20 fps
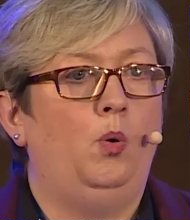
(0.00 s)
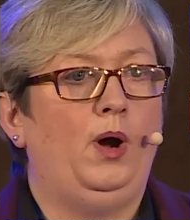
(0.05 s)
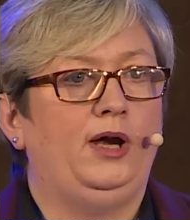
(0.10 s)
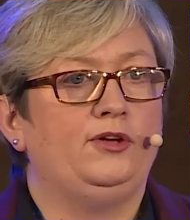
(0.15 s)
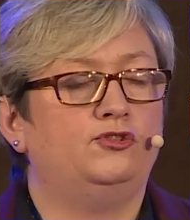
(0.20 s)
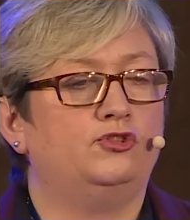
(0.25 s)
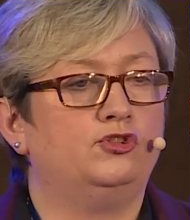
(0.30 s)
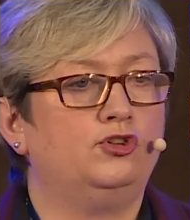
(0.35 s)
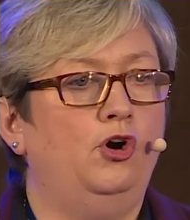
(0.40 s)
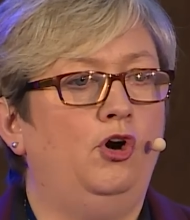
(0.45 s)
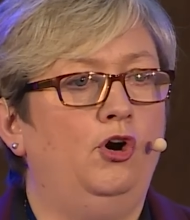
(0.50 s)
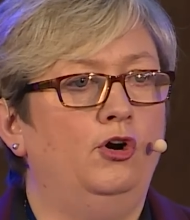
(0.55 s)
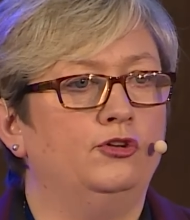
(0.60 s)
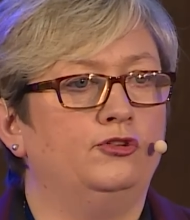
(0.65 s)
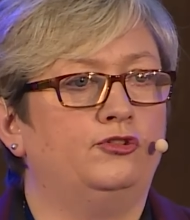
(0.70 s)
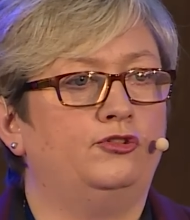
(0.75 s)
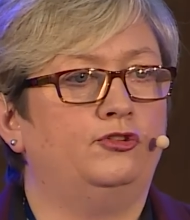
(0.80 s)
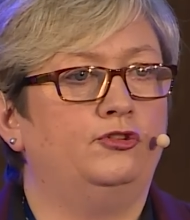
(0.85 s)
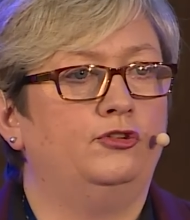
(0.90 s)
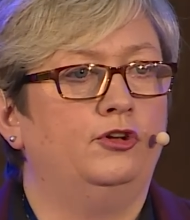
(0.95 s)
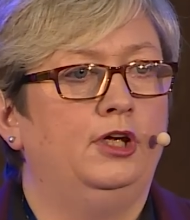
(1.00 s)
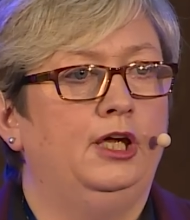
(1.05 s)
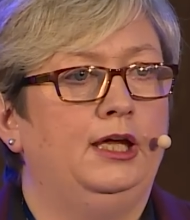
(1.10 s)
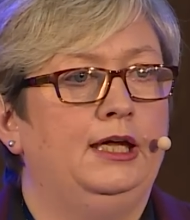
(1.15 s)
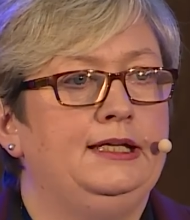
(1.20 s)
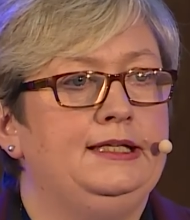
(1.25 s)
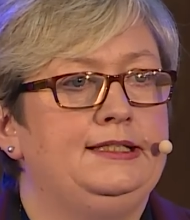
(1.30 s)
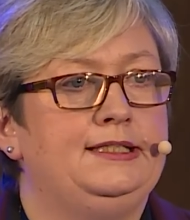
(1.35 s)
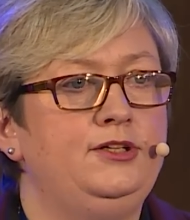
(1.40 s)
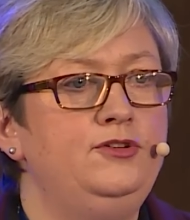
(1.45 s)
why Scots
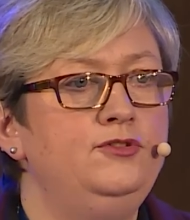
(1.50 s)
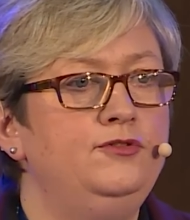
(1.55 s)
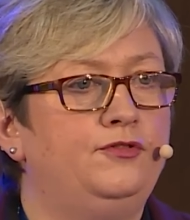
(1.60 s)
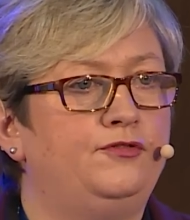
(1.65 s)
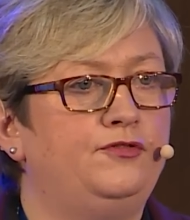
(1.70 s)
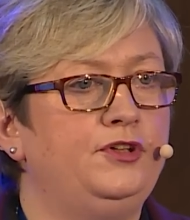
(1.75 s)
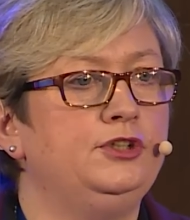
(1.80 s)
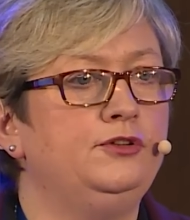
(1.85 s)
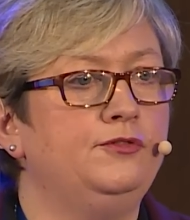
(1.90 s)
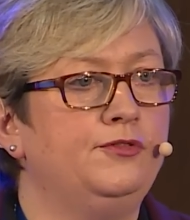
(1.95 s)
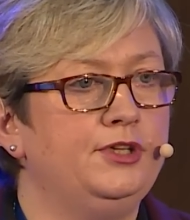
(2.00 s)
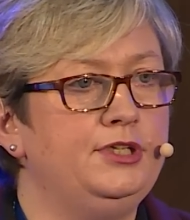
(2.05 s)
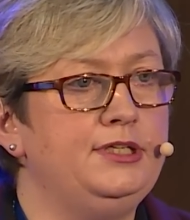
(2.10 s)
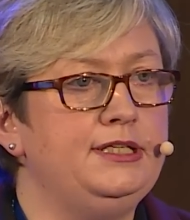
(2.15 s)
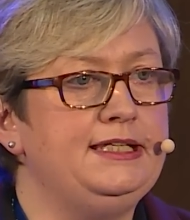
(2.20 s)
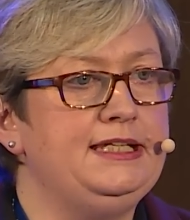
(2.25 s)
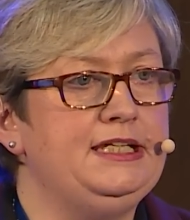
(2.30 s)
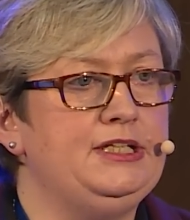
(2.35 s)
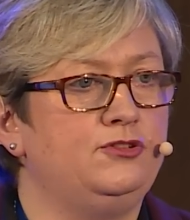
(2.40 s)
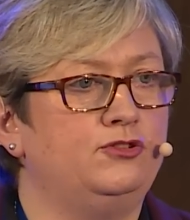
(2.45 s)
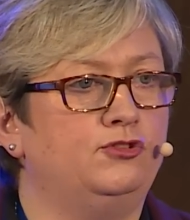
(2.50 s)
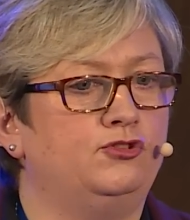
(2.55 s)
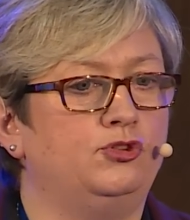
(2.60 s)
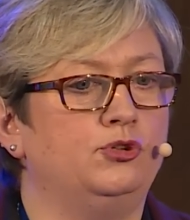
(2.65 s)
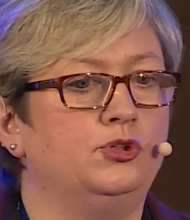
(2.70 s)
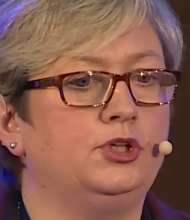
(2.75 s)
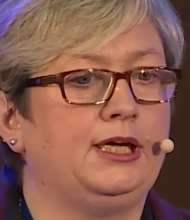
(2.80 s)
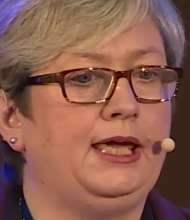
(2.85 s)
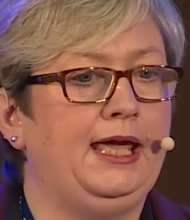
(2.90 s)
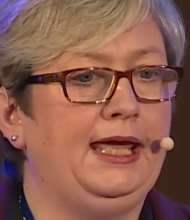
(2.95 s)
didn't feel the need
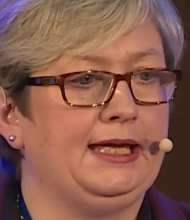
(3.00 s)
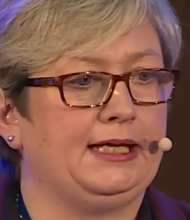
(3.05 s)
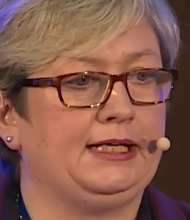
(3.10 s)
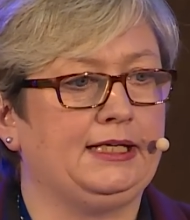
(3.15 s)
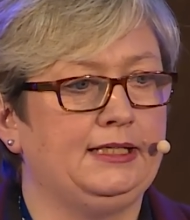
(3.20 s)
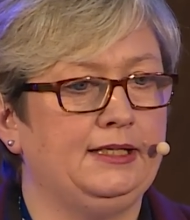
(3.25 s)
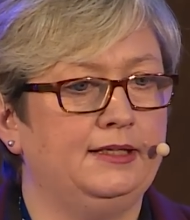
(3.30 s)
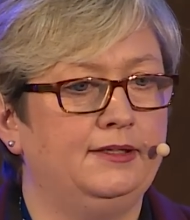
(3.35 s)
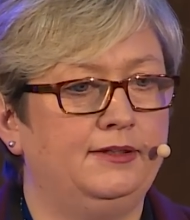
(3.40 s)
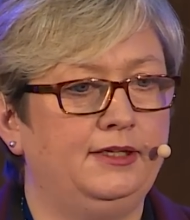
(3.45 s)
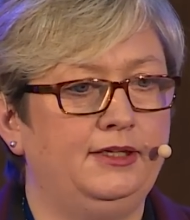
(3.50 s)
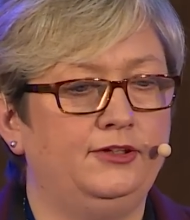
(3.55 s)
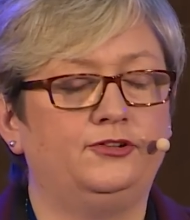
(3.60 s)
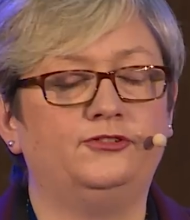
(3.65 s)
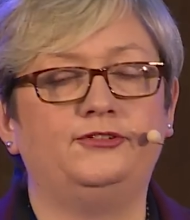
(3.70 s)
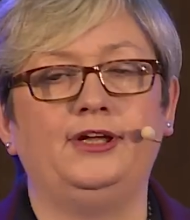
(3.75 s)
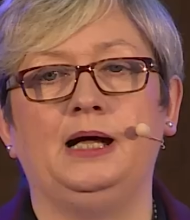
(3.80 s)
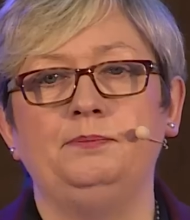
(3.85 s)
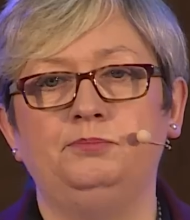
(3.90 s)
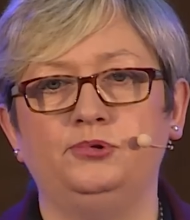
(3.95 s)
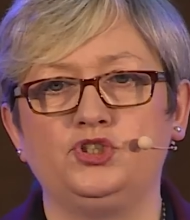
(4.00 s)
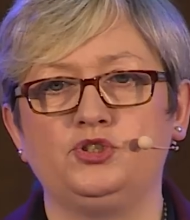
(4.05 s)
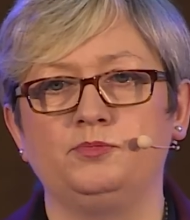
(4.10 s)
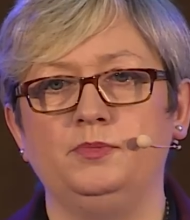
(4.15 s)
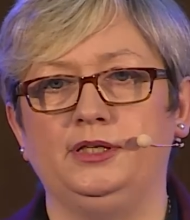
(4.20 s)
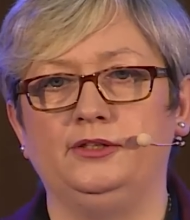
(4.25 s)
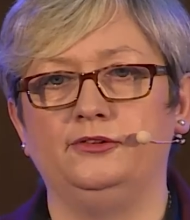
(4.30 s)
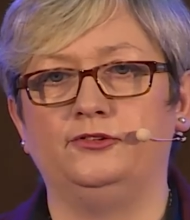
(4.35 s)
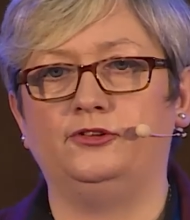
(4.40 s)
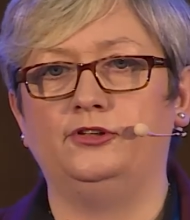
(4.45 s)
to kick the
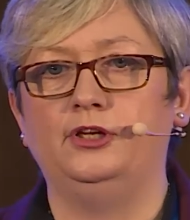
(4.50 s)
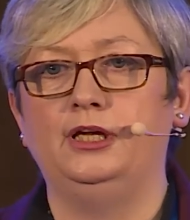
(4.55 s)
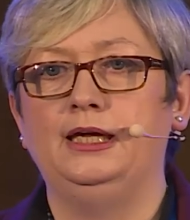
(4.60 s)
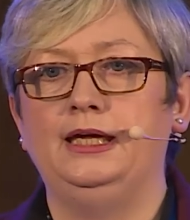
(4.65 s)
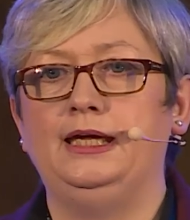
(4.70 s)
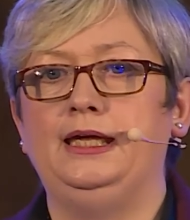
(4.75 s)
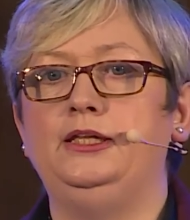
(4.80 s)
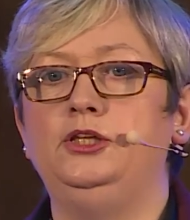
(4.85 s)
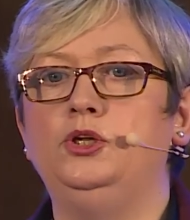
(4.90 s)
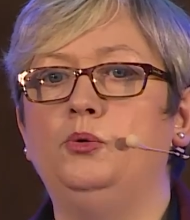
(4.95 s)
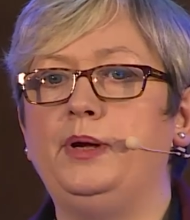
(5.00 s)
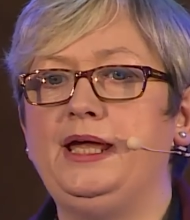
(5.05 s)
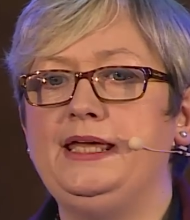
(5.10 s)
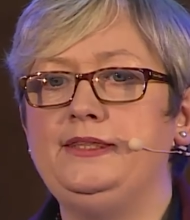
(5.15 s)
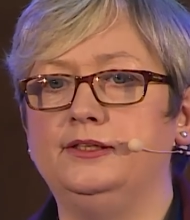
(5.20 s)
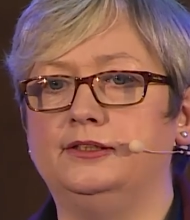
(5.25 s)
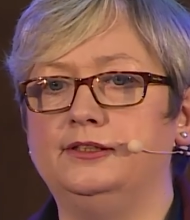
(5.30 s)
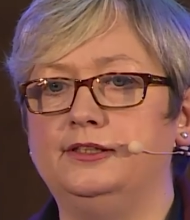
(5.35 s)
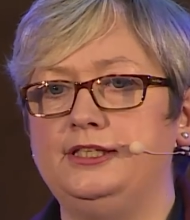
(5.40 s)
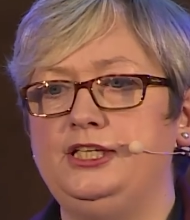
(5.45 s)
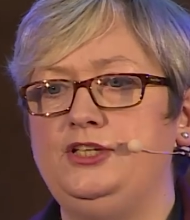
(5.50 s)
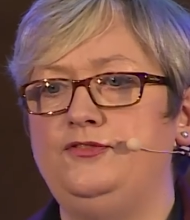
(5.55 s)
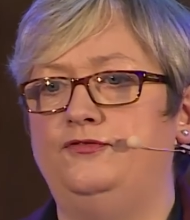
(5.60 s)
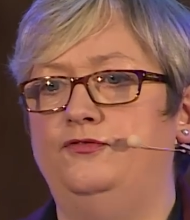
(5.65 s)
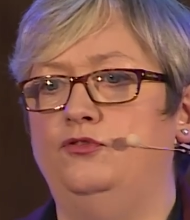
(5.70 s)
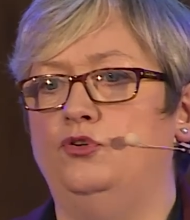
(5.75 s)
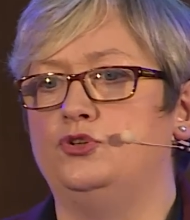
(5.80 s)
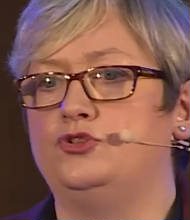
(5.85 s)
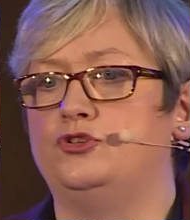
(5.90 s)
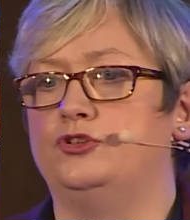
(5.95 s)
establishment in the way that Leave
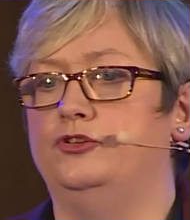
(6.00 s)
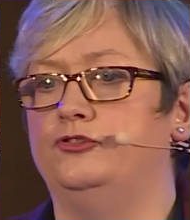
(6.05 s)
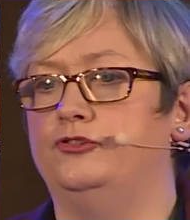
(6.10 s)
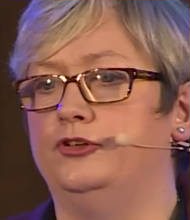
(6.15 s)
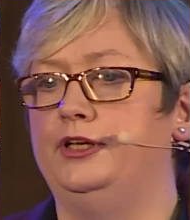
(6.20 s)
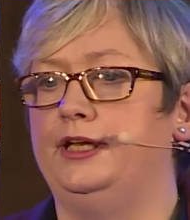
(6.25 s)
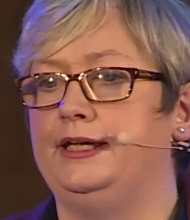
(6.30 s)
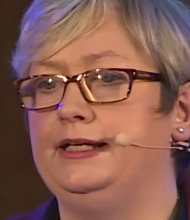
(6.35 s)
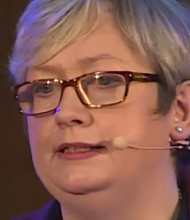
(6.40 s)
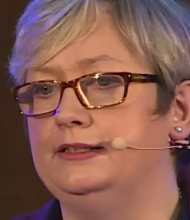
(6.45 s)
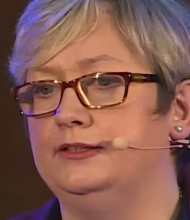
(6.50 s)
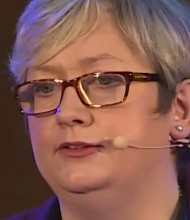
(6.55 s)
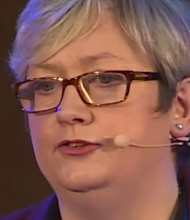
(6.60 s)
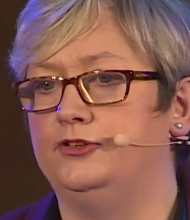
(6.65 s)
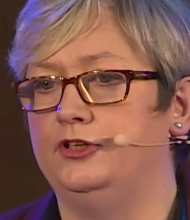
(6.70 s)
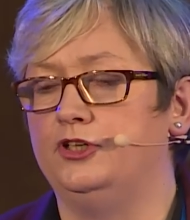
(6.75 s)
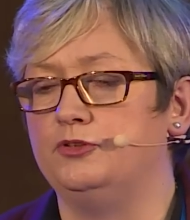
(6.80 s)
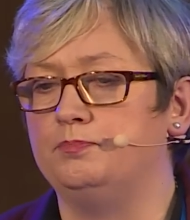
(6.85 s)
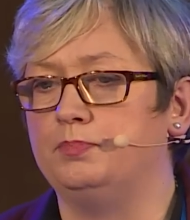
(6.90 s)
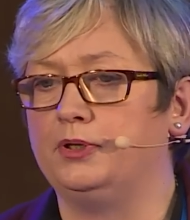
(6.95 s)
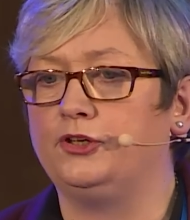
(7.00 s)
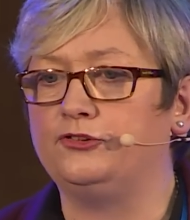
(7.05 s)
voters in England did.